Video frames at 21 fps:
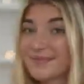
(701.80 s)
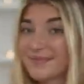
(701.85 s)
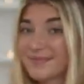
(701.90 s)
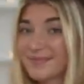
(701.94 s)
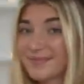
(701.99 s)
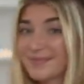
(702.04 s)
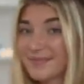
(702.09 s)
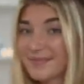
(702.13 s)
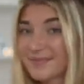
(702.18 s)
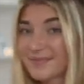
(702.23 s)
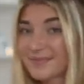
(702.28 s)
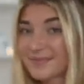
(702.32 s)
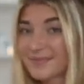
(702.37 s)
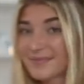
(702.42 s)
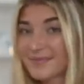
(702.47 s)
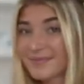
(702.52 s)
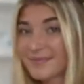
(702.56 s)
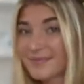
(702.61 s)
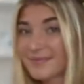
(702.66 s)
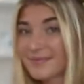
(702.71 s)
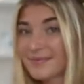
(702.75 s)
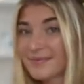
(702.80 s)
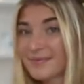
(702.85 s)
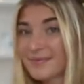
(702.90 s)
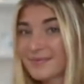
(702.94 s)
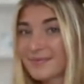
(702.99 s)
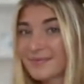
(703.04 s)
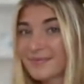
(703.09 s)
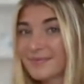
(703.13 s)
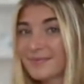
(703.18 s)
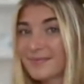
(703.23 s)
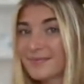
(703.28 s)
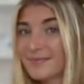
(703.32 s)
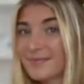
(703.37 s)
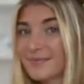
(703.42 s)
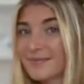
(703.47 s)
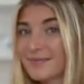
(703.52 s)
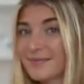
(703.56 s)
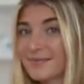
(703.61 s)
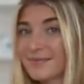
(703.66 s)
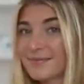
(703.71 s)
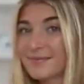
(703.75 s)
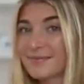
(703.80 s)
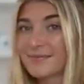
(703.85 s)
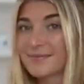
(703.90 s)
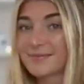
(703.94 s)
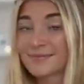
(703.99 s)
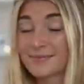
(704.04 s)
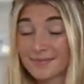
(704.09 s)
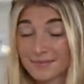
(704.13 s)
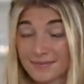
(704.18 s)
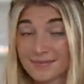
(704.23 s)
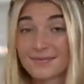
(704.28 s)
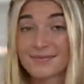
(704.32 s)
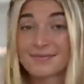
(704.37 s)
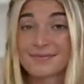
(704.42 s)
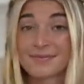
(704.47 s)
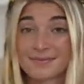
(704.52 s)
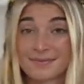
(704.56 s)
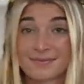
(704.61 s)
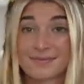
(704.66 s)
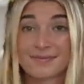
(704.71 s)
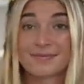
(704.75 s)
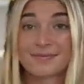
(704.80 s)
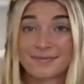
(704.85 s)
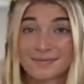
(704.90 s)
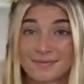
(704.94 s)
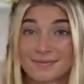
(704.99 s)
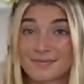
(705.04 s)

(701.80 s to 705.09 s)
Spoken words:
The person shown says nothing.